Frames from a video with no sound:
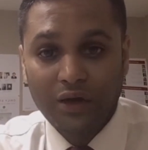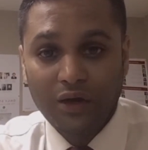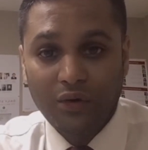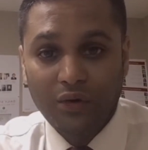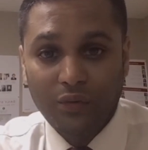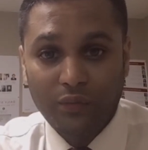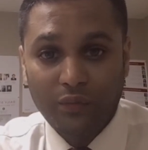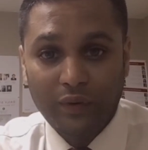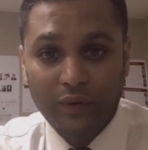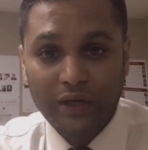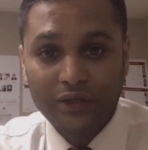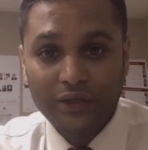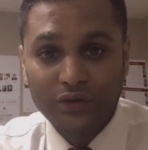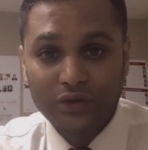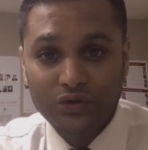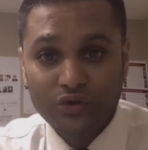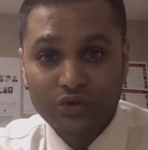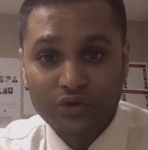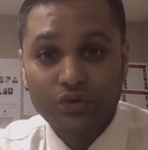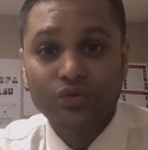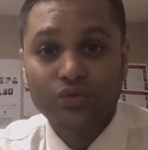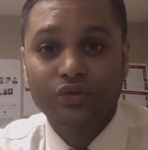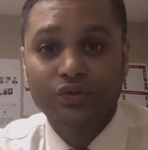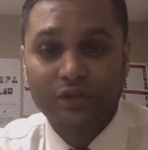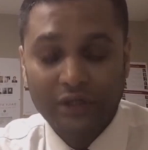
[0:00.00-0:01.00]
why you
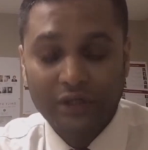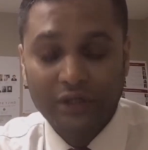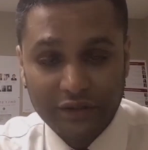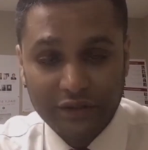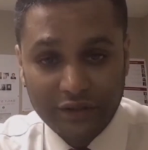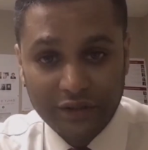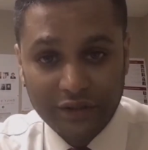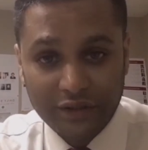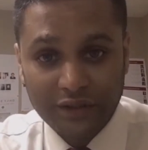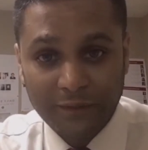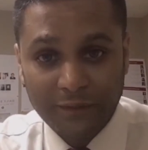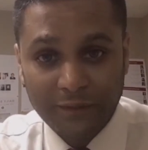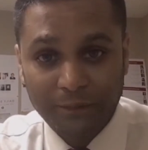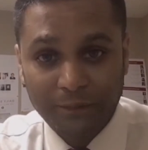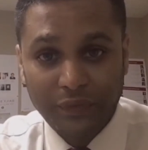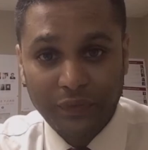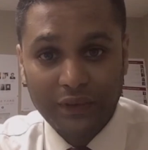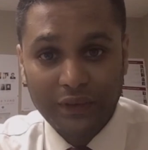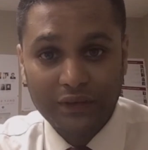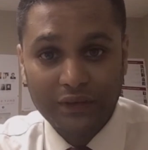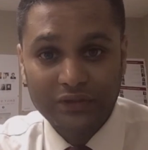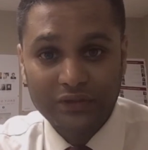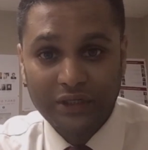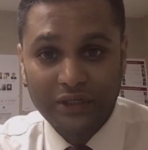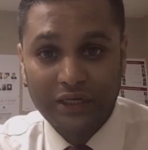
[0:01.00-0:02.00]
choose country
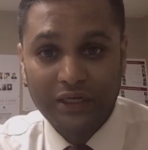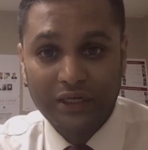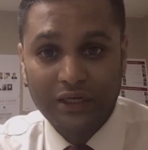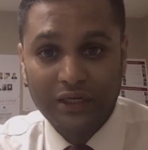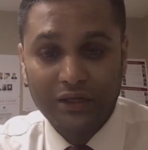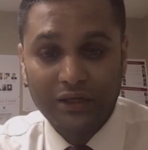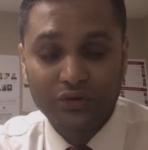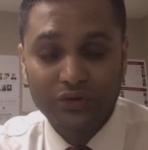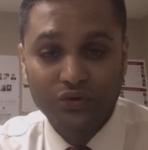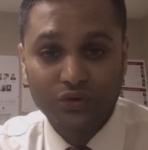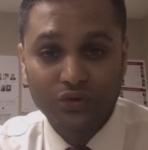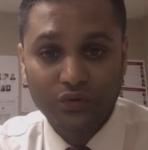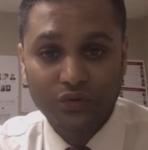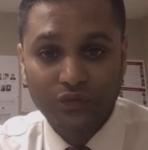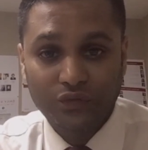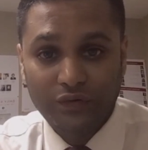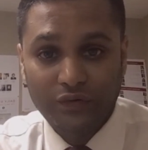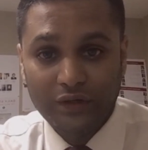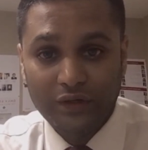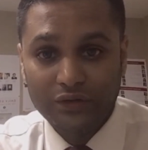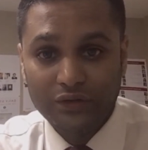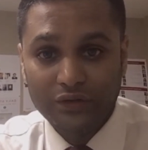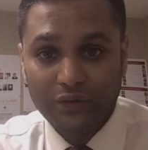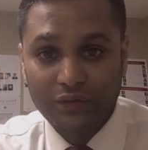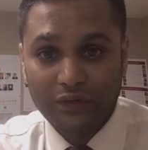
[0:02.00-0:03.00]
China
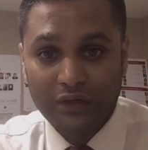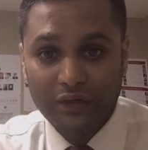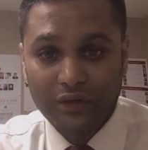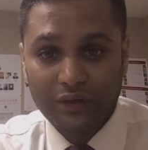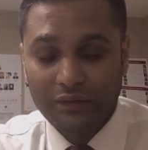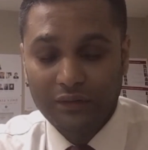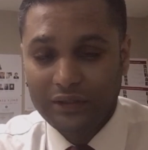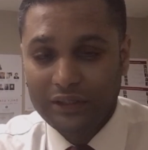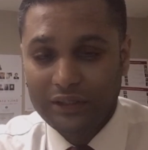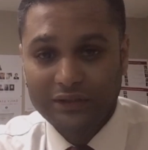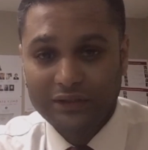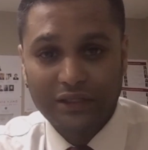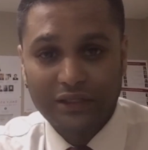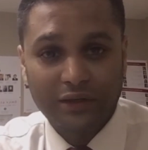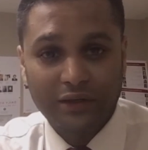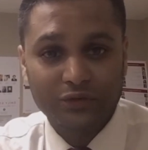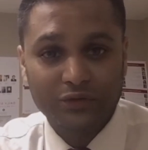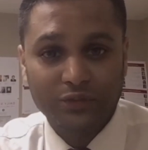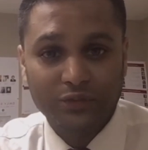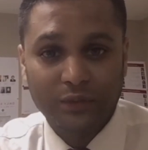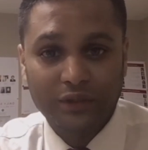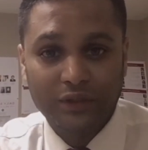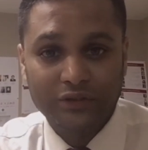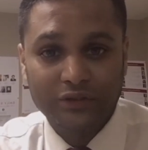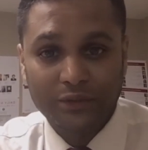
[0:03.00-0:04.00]
for your work. That's kind of
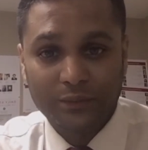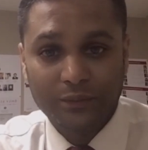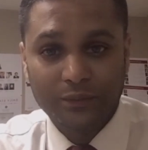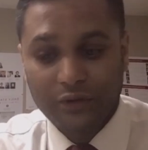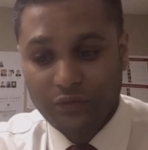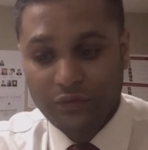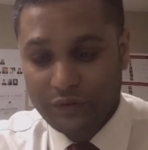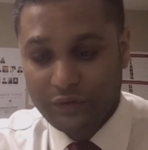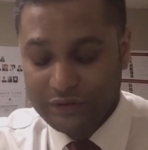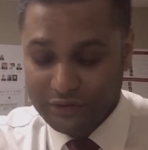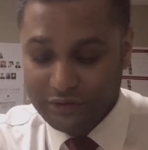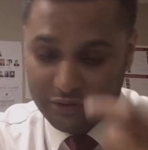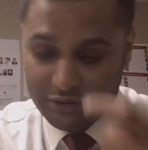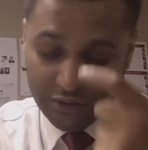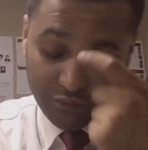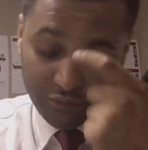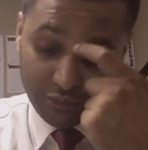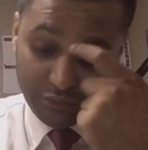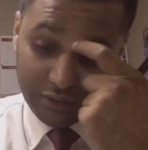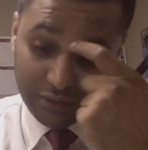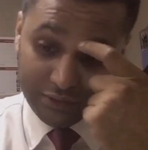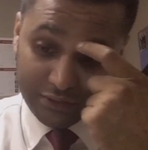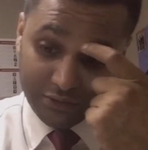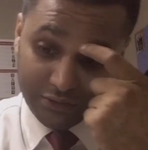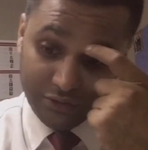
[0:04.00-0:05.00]
small simple question they
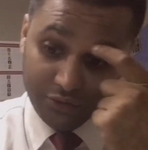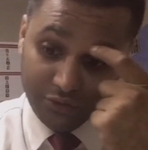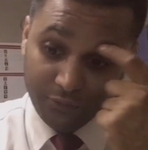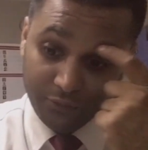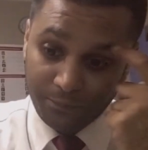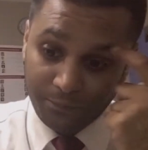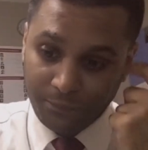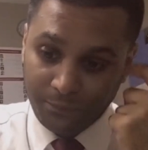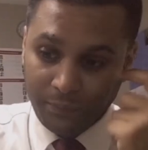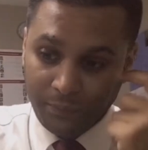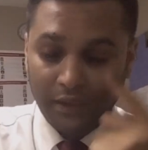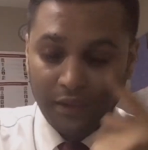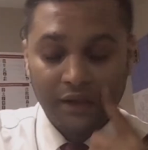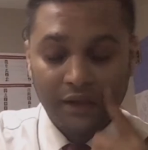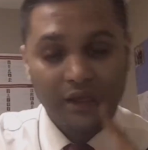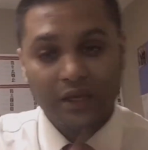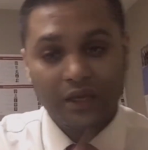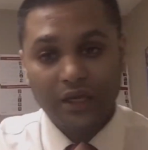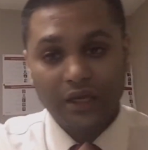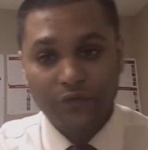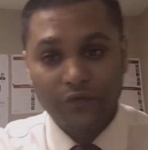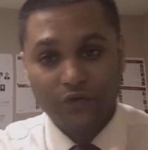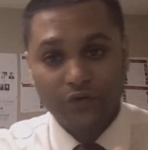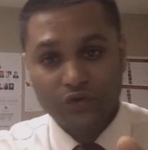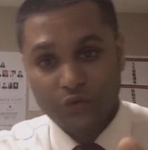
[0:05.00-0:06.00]
will ask you.
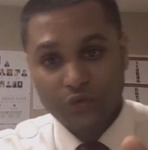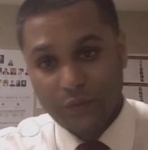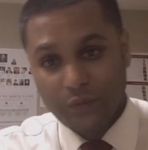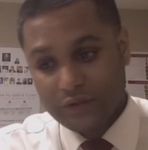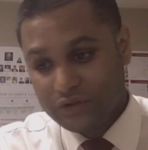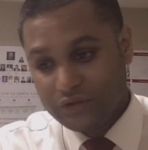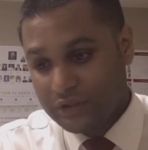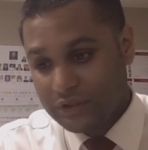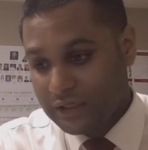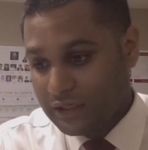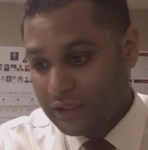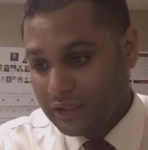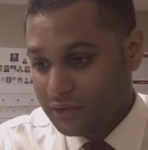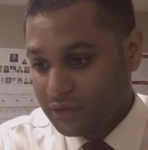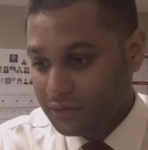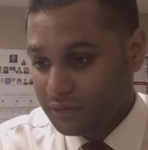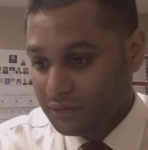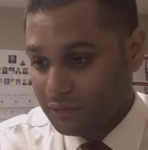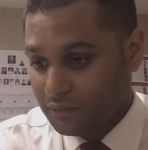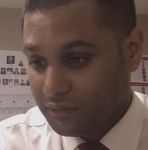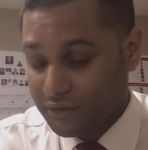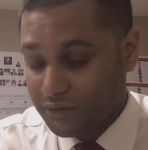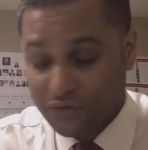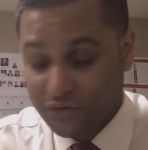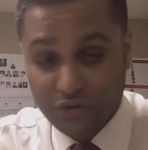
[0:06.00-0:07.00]
If you speak Chinese,
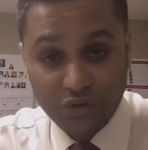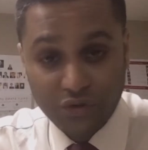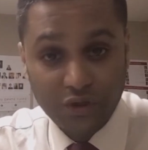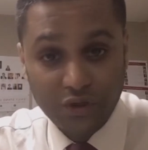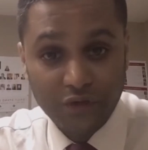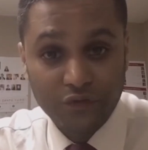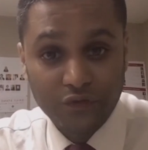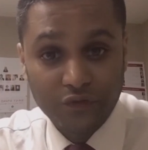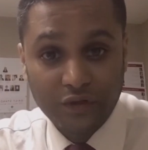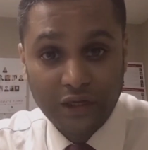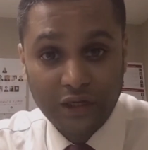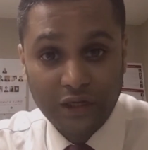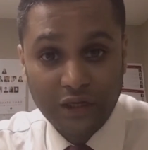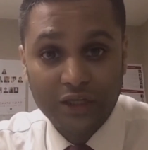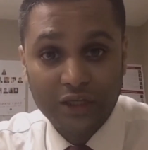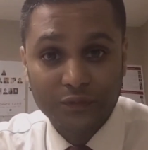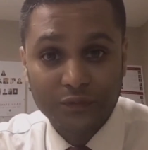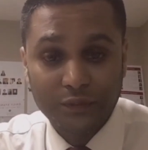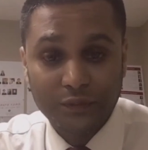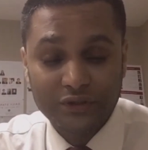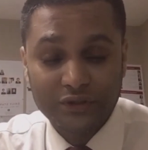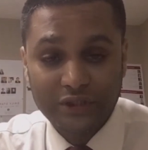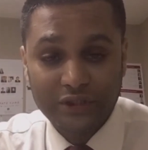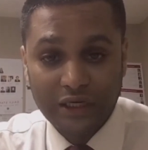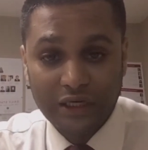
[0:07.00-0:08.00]
it's good. If you cannot
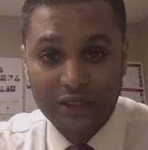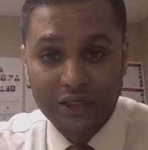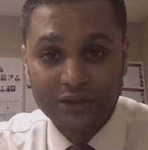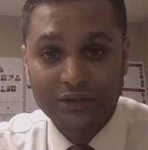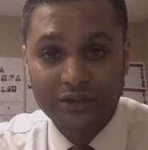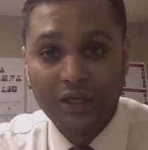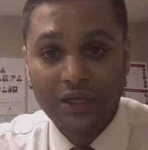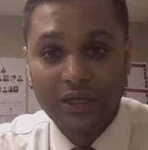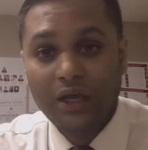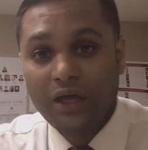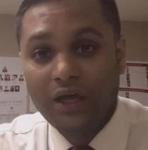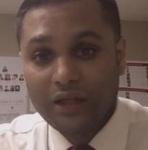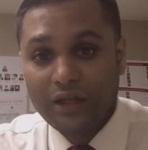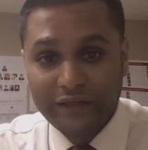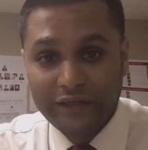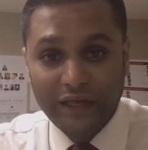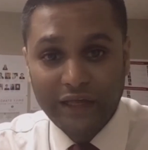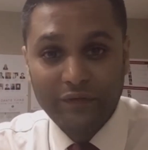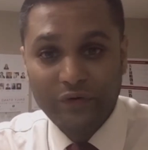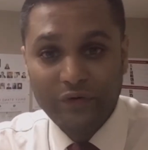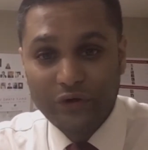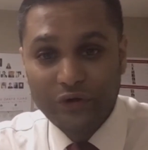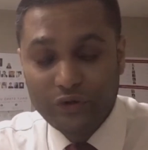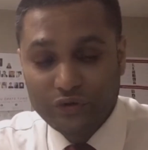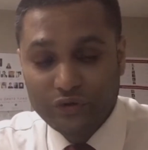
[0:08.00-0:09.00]
speak Chinese, they
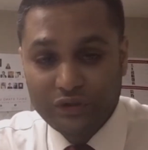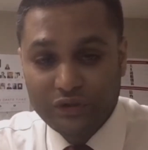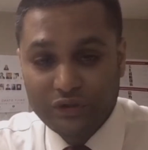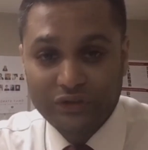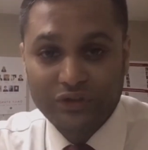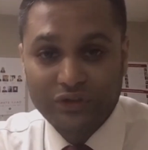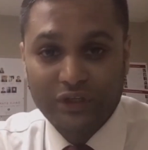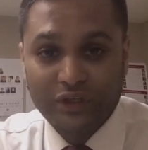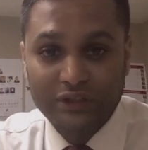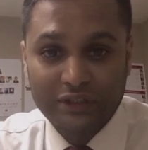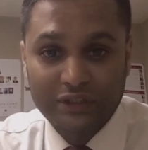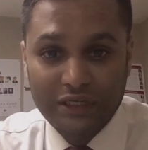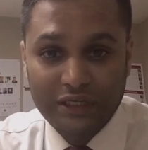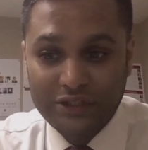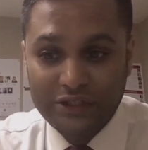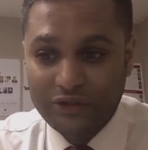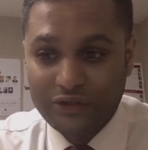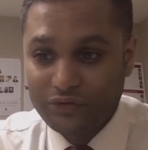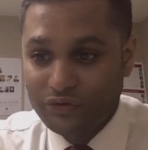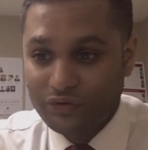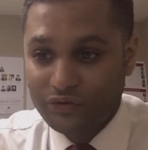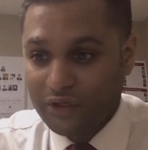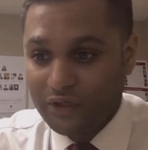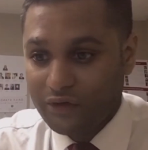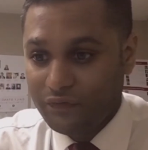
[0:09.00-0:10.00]
will use this
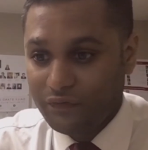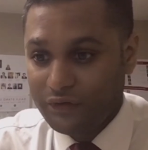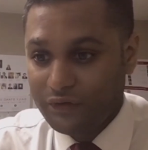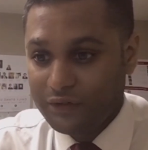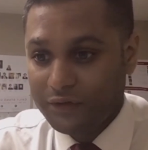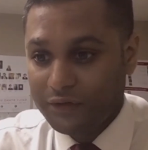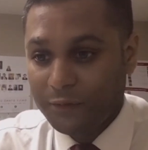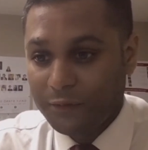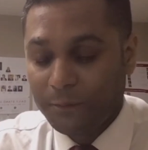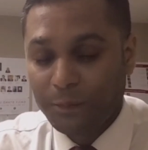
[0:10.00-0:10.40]
translation to talk with you.